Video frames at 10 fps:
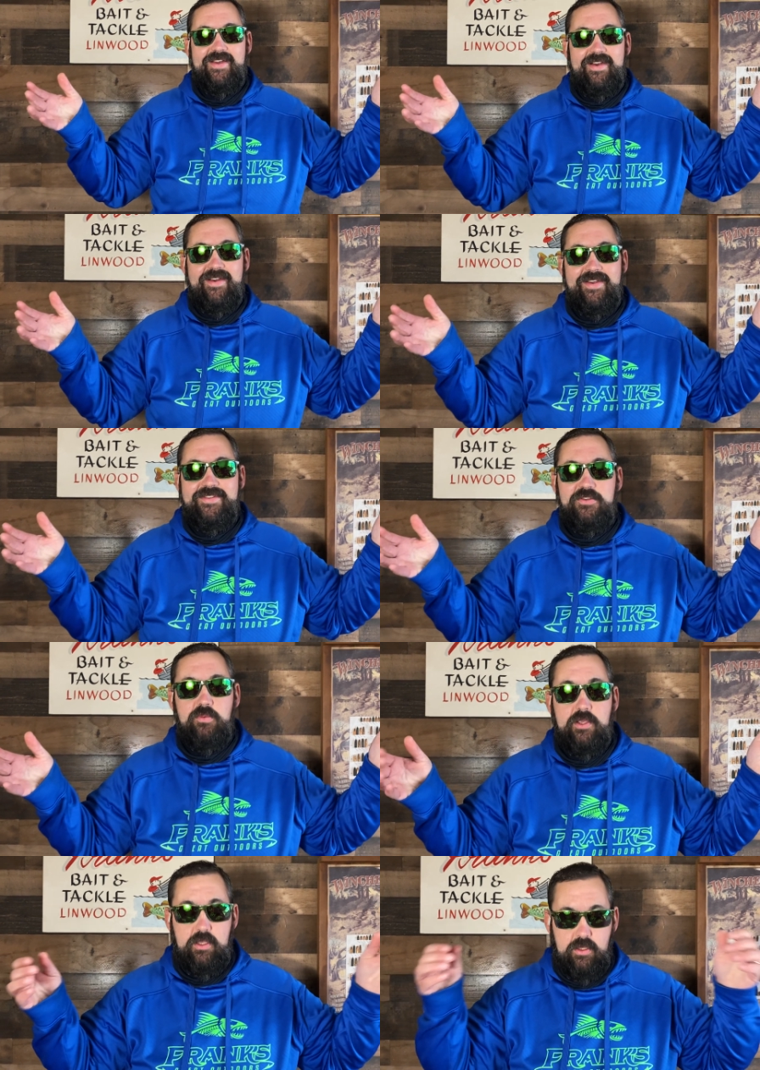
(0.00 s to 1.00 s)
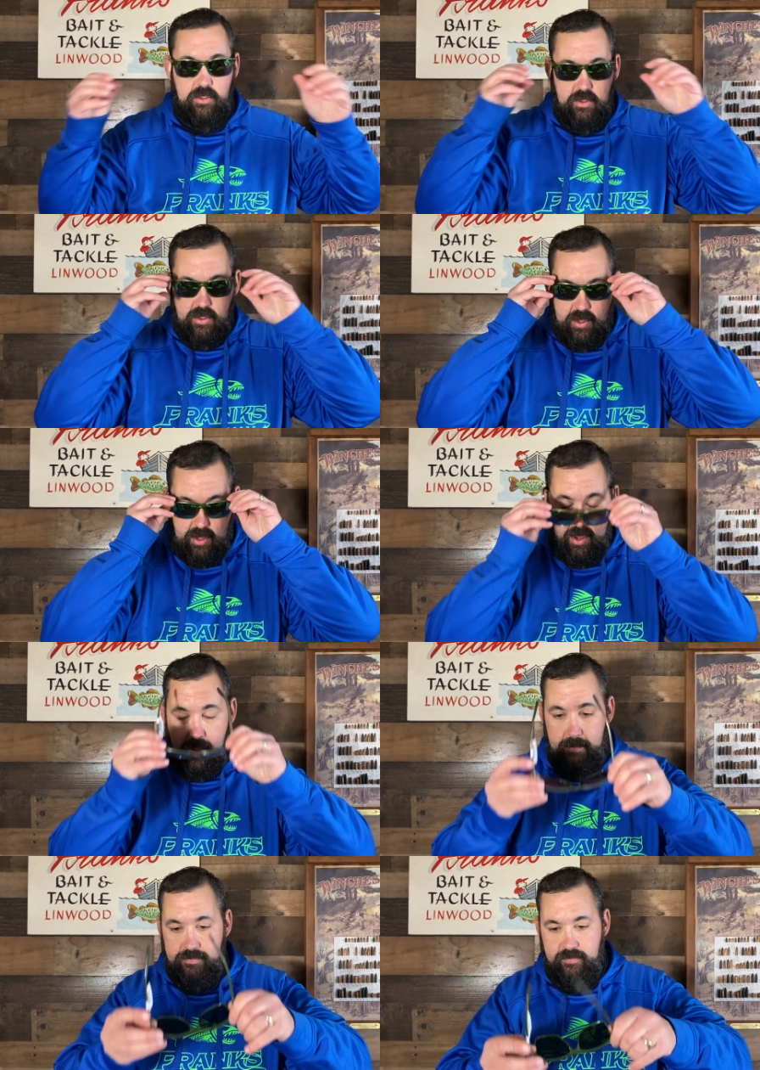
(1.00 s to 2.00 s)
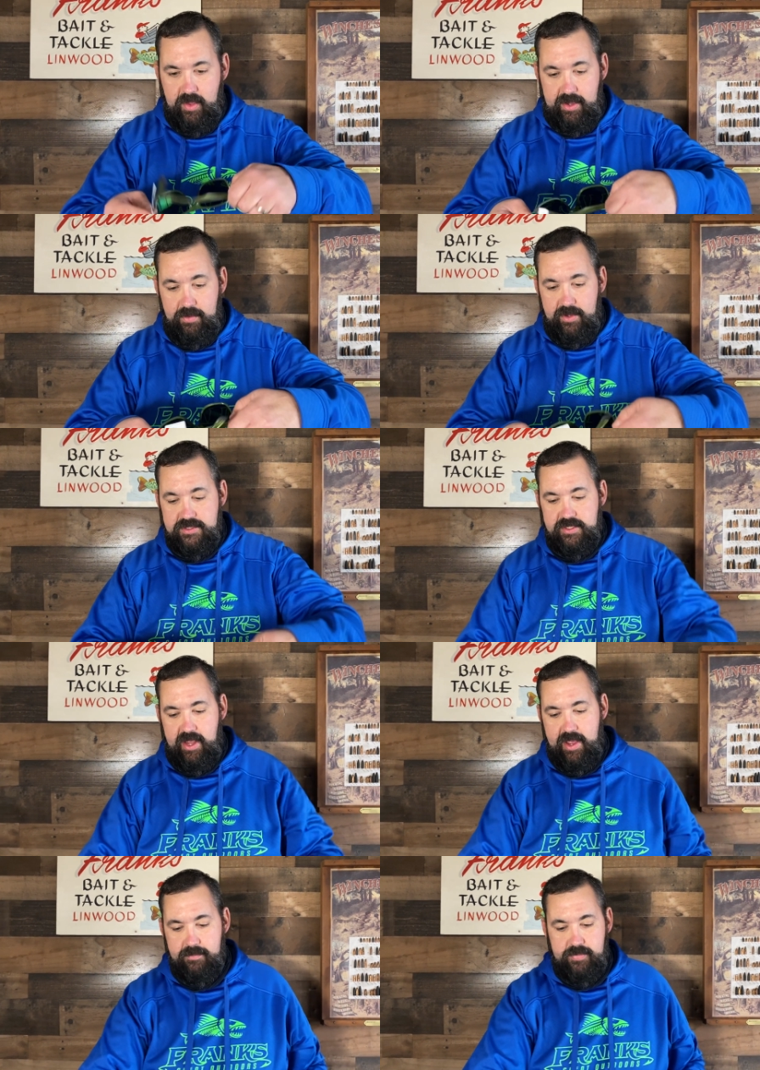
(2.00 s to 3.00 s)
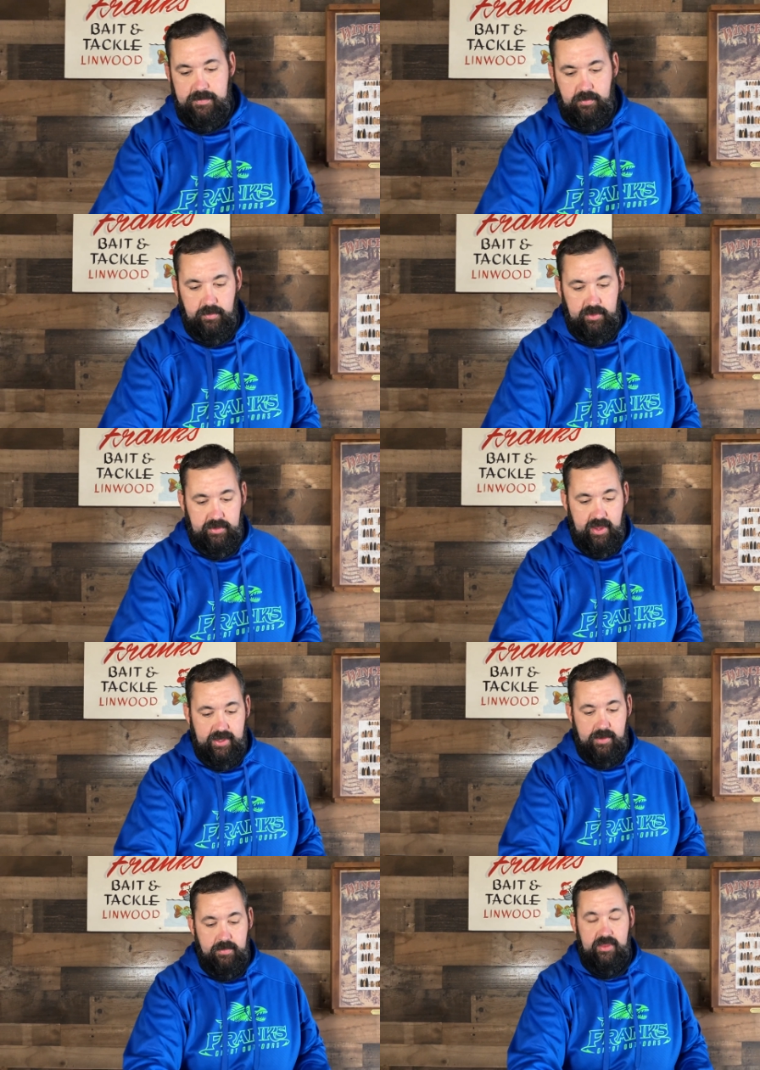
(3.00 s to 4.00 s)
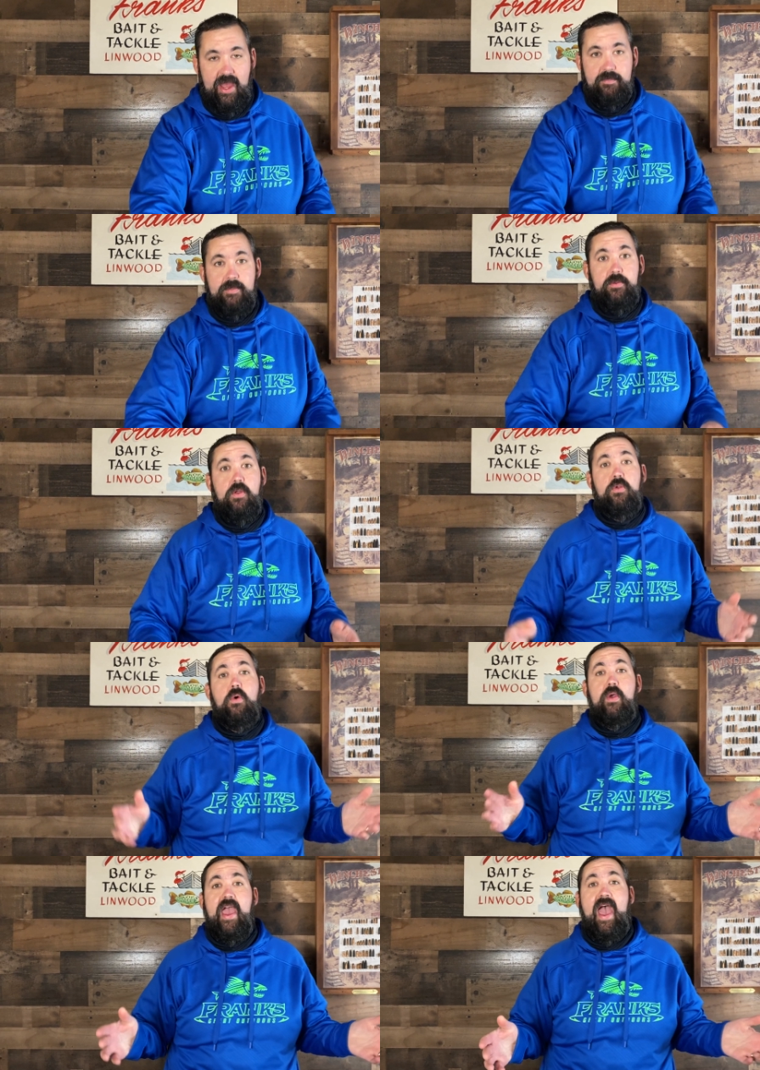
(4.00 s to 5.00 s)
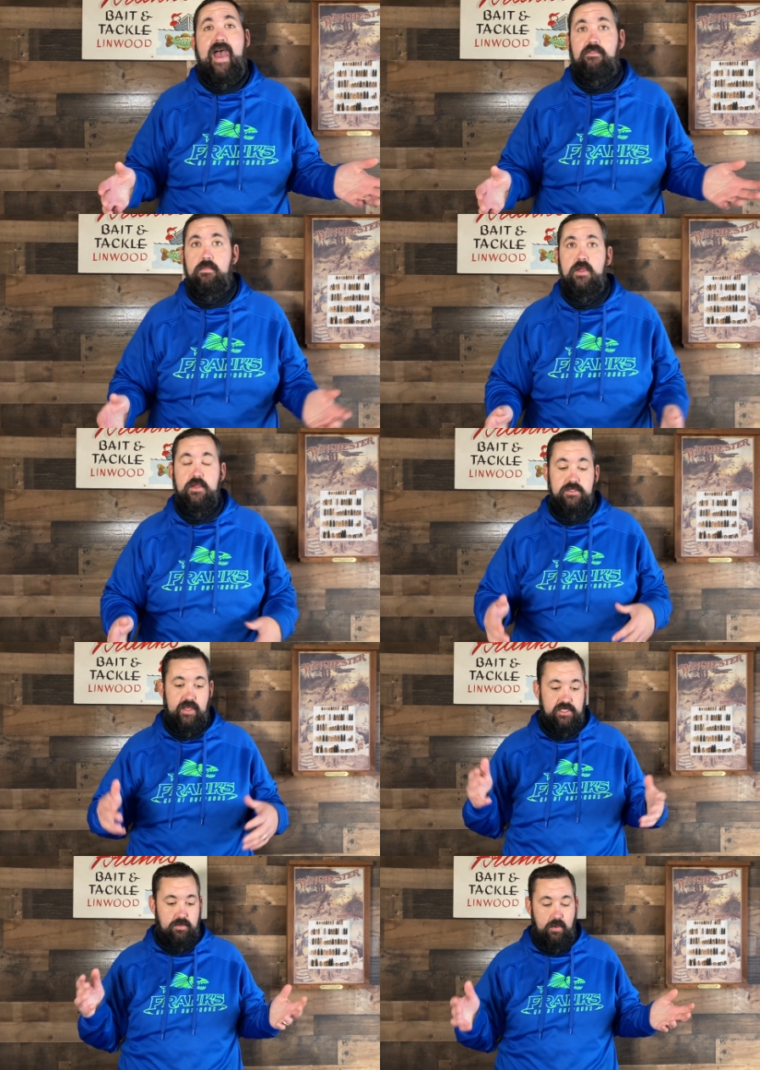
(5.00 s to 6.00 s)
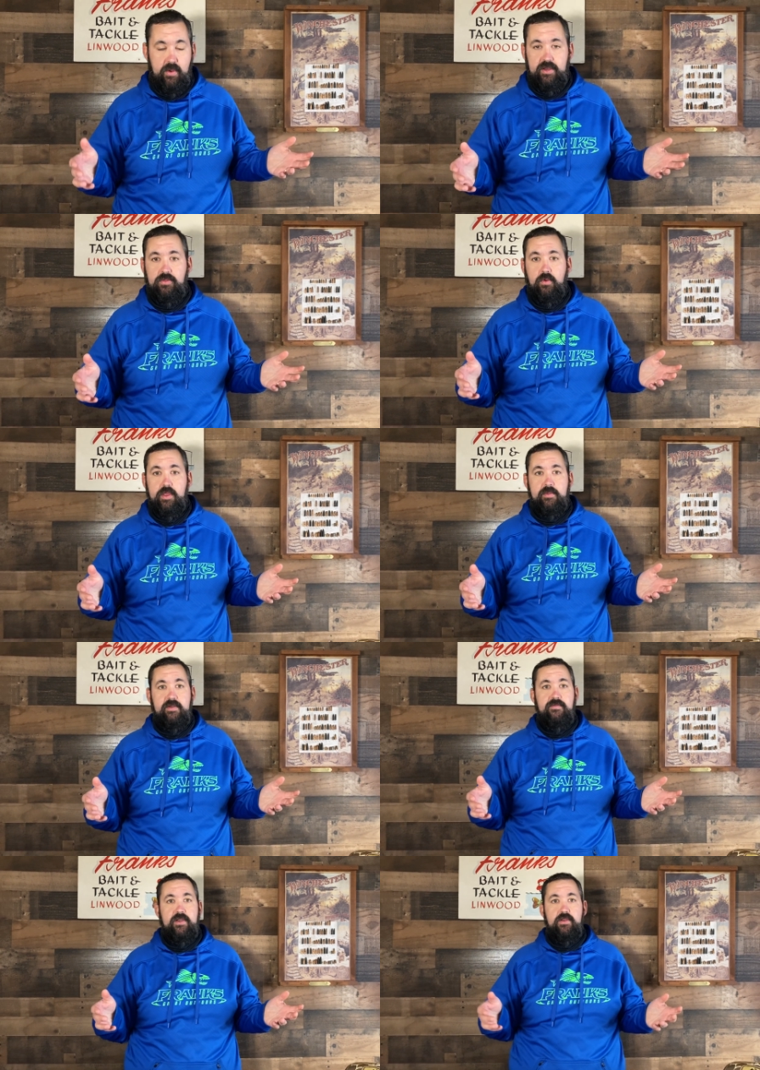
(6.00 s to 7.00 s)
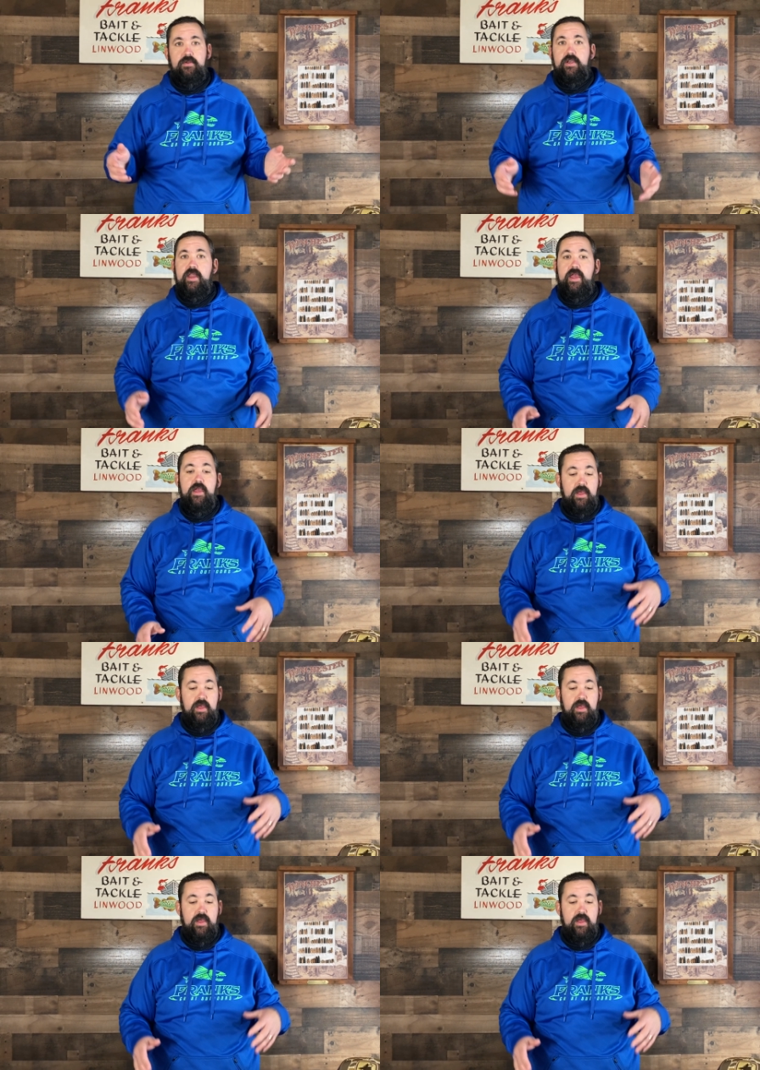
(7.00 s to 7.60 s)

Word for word: All right, sweet. Um, anyways, yeah, people really like them. A lot of people don't know we have them. So that's why I wanted to throw them into video today.